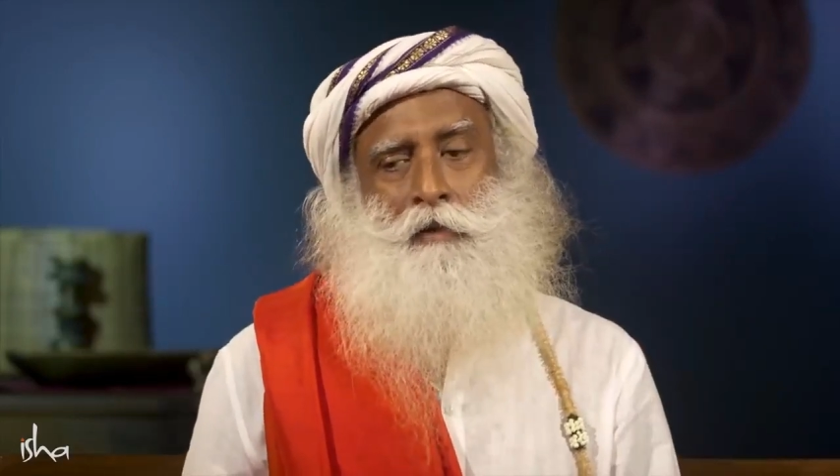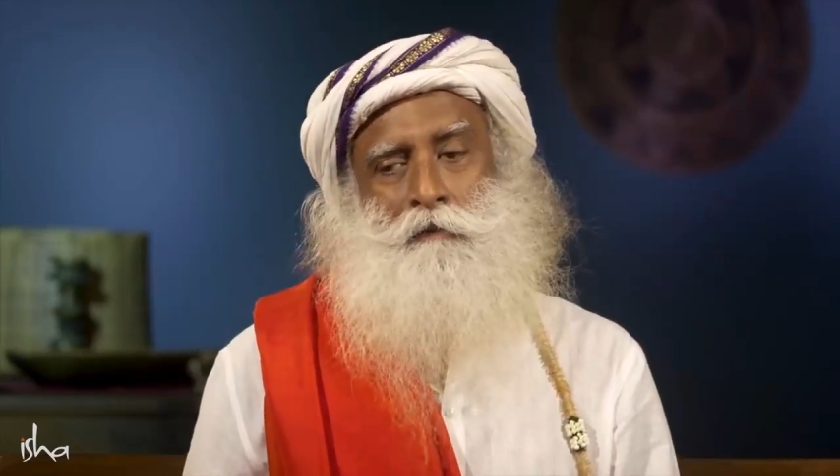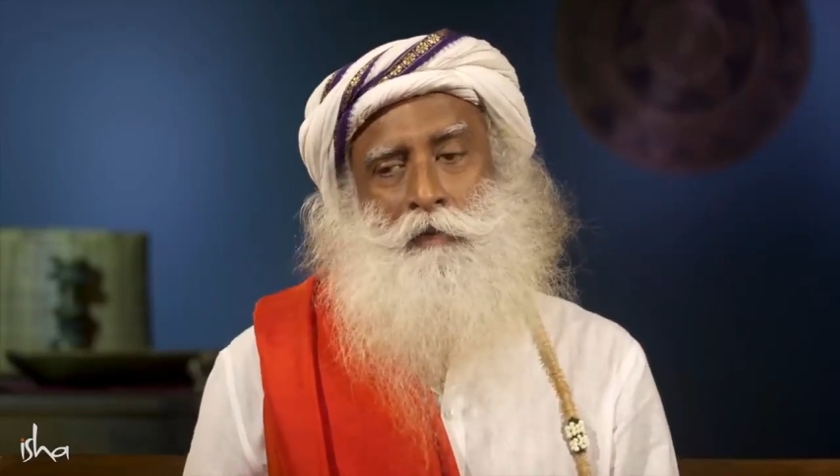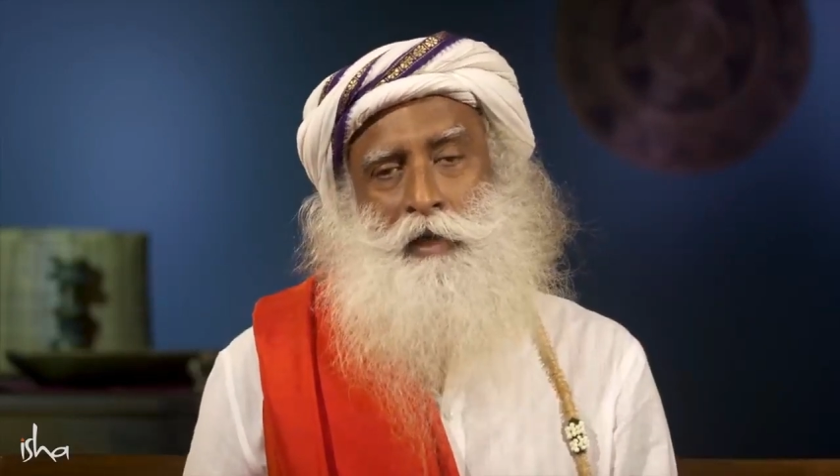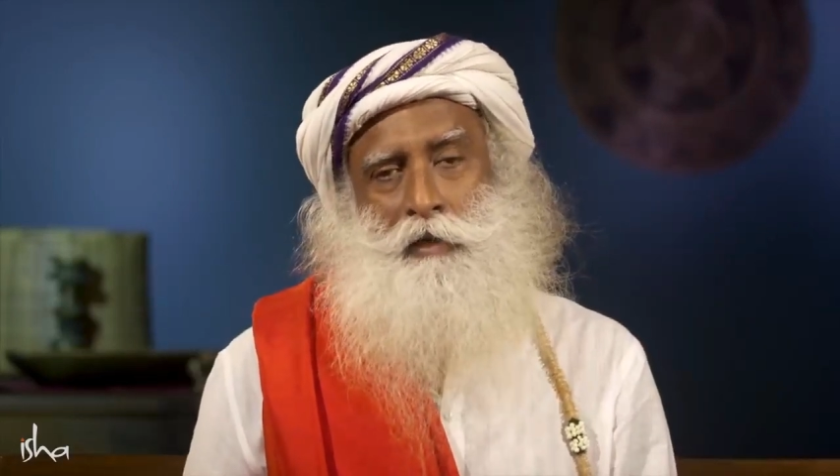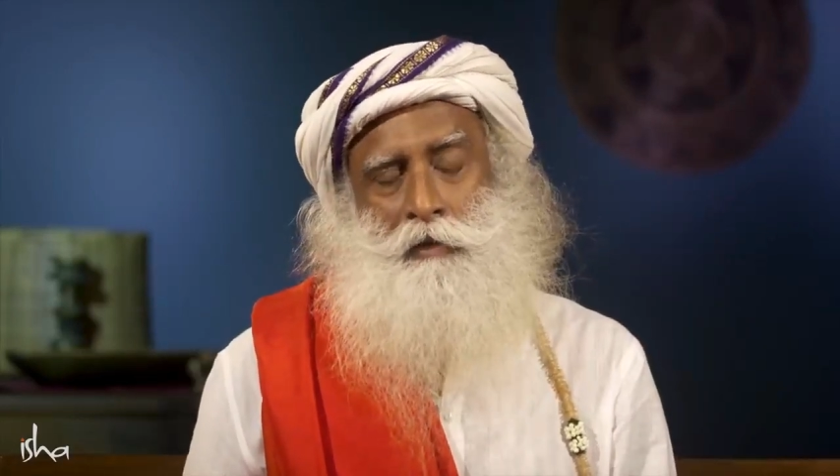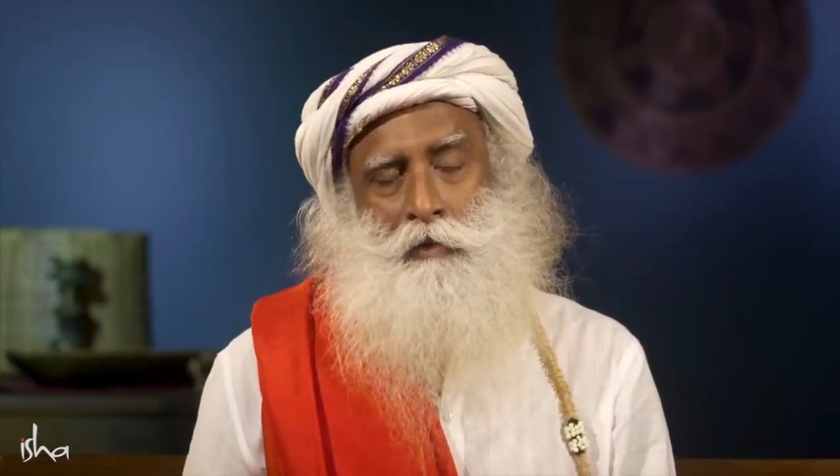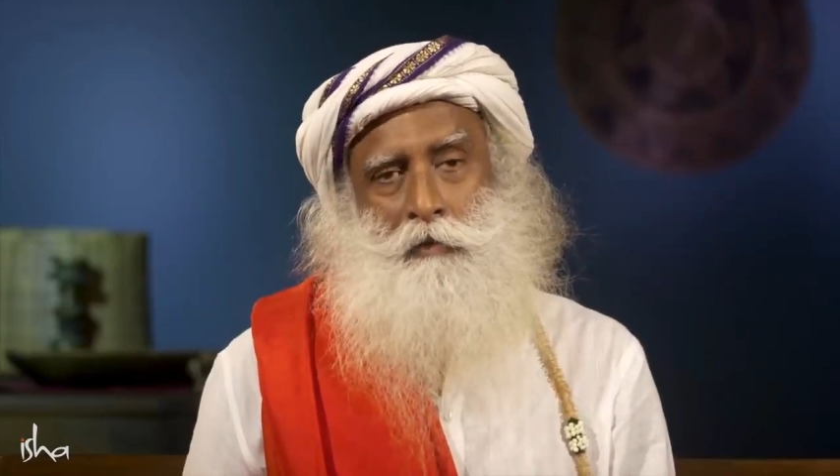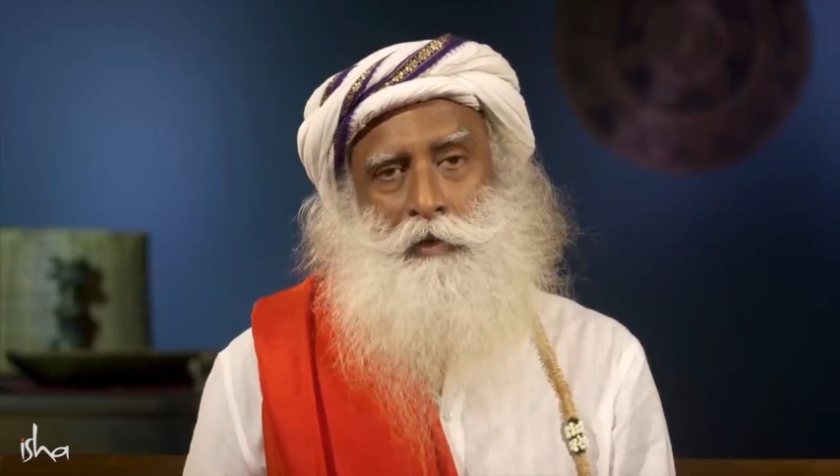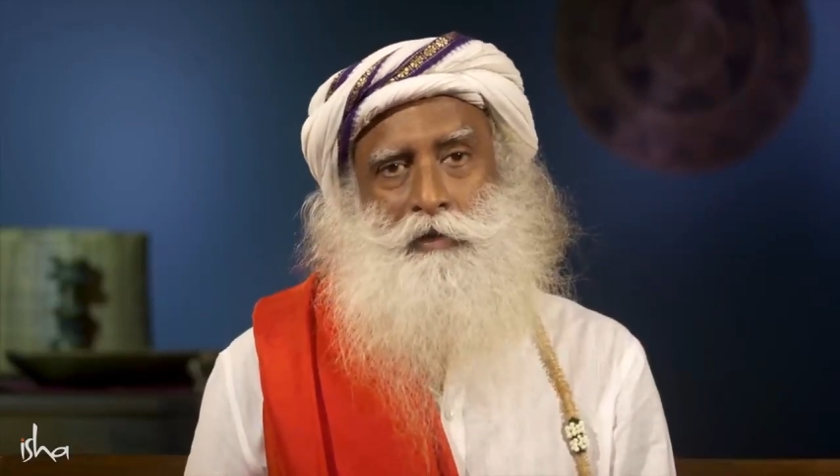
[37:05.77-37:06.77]
When
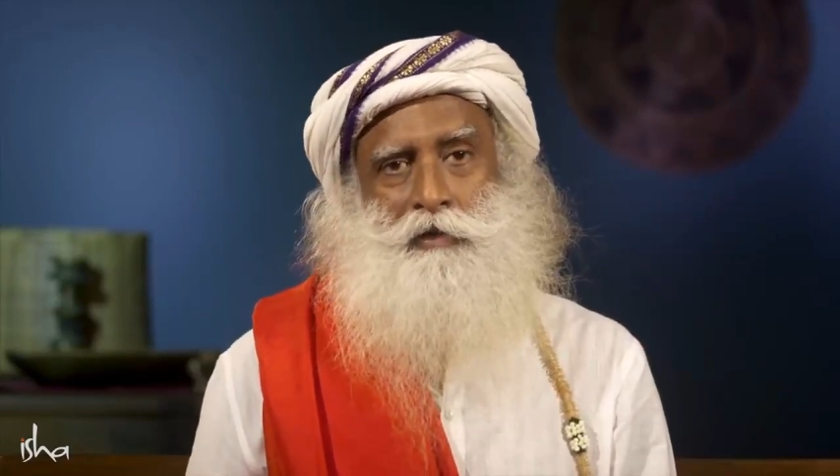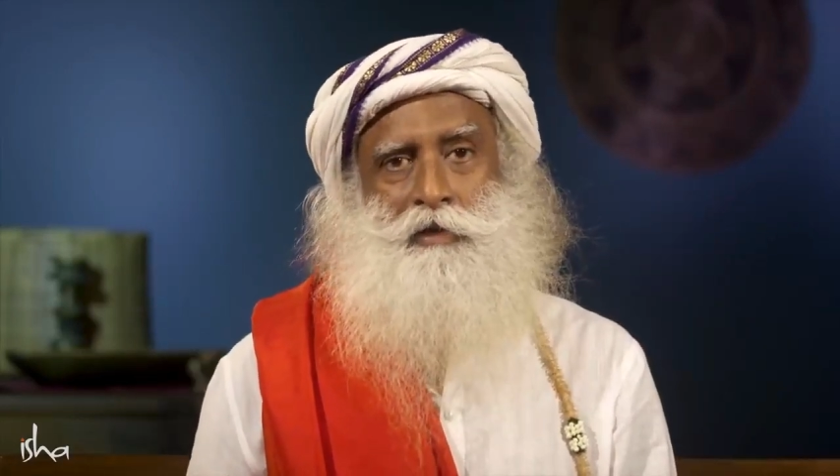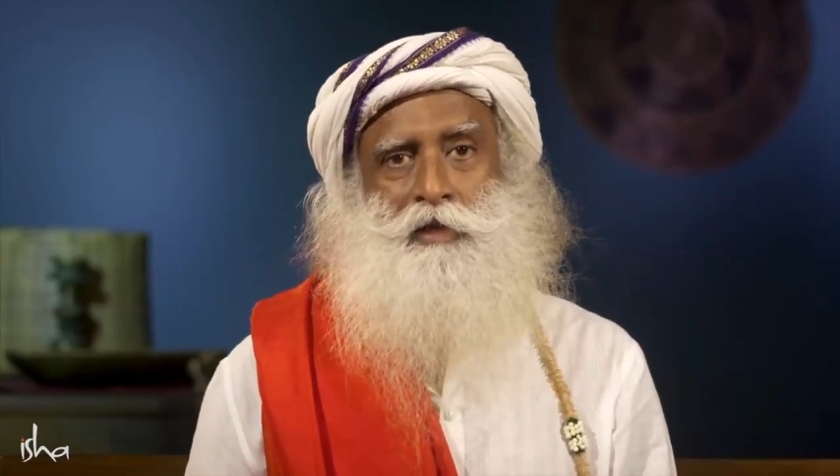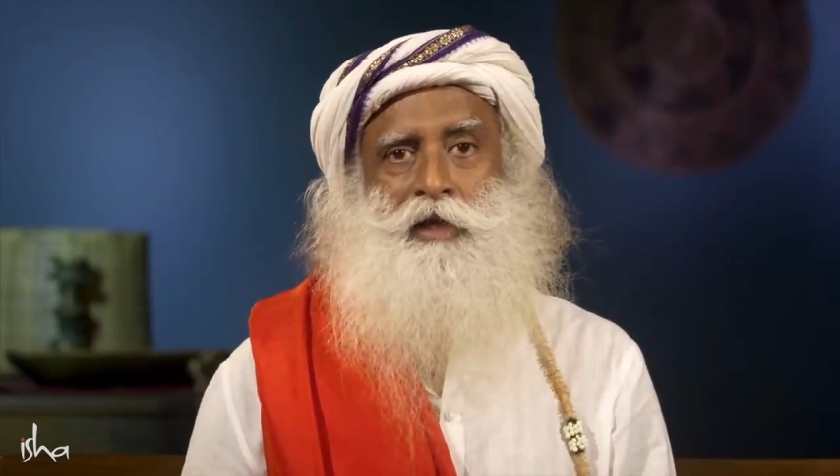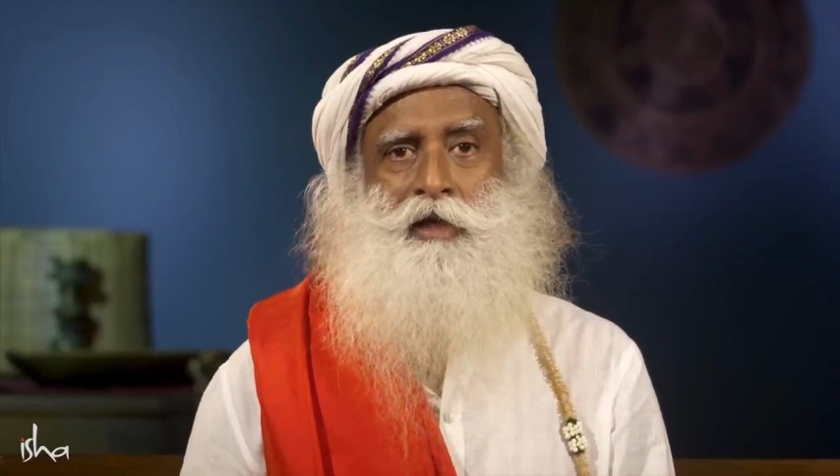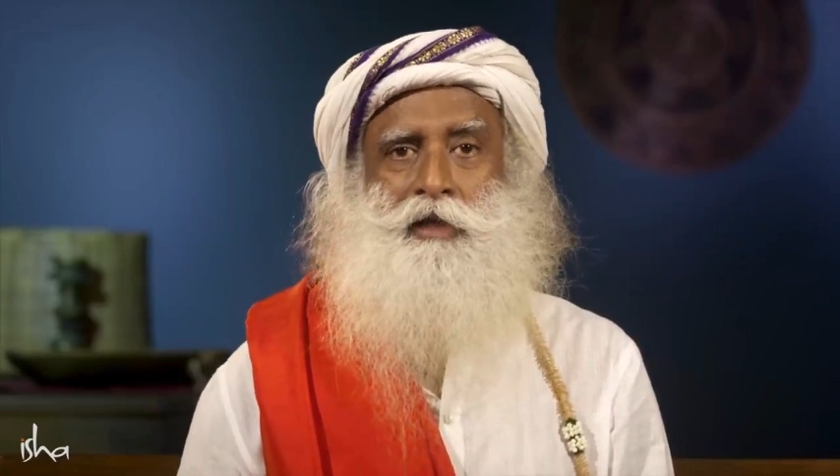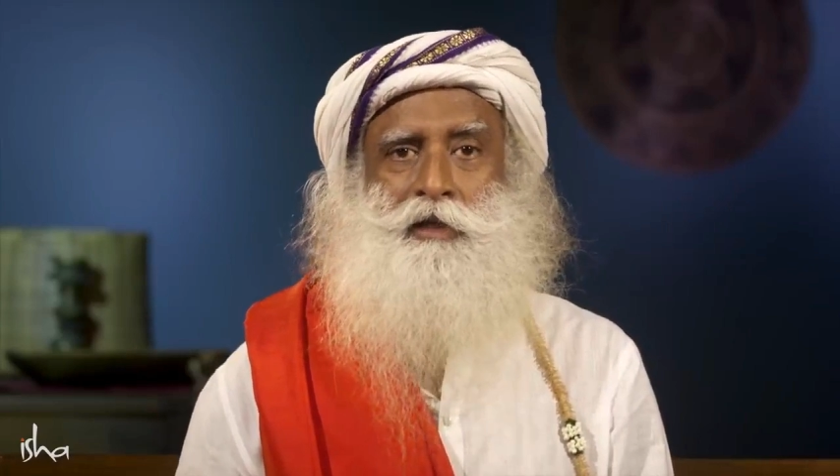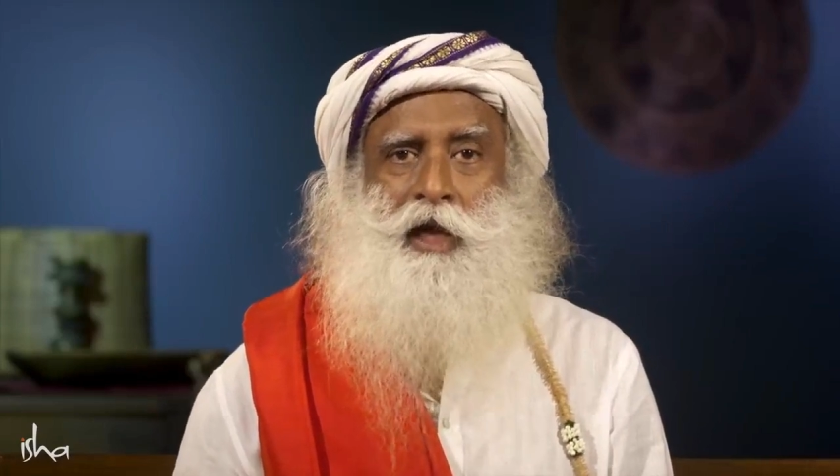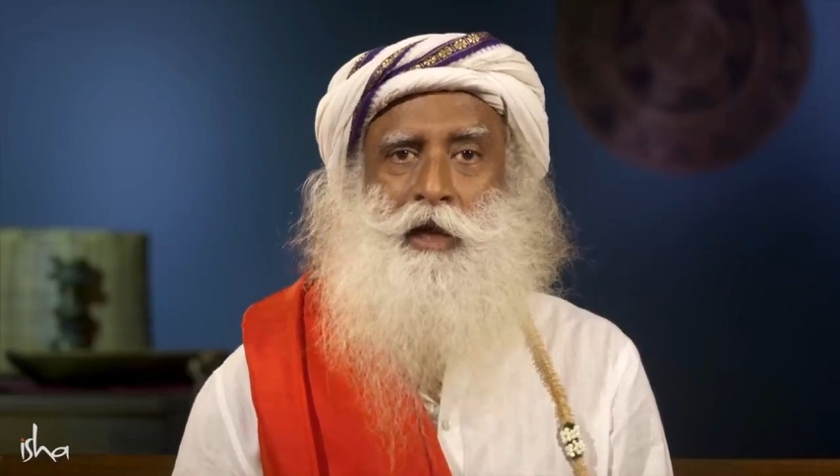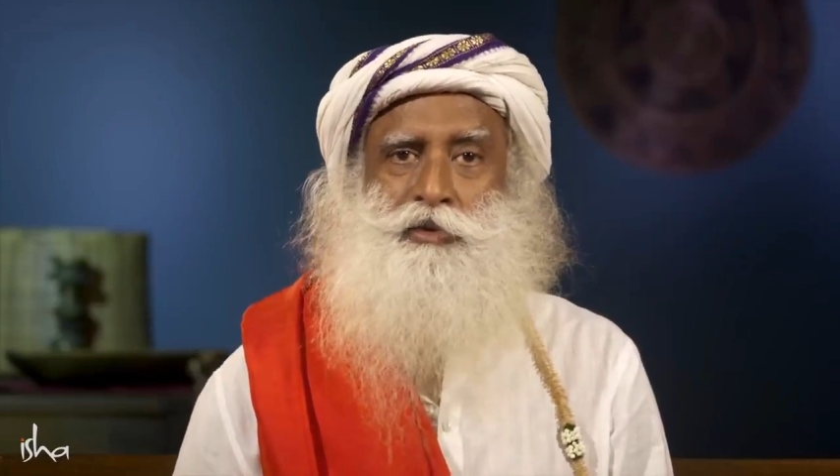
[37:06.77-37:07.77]
over
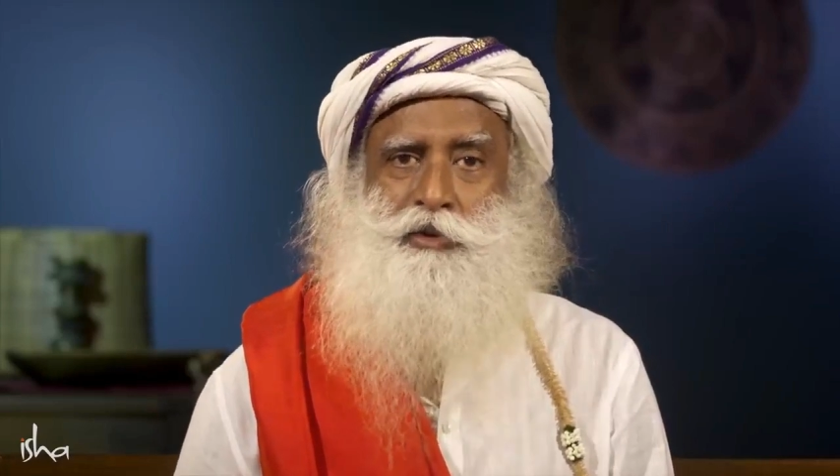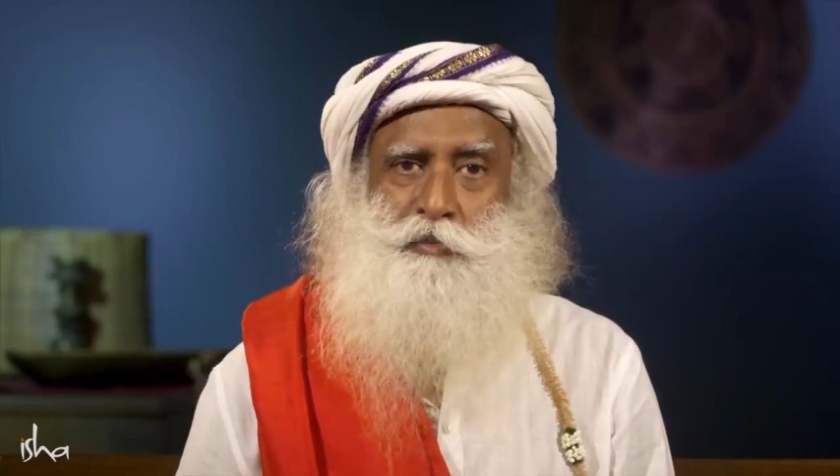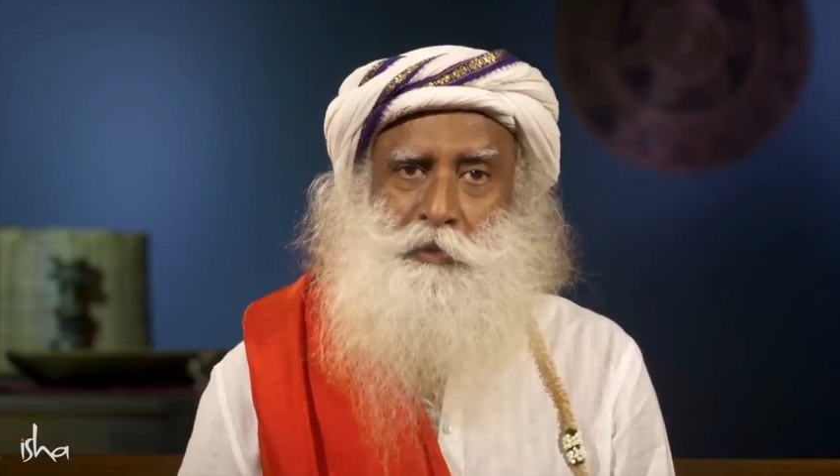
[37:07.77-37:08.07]
300,000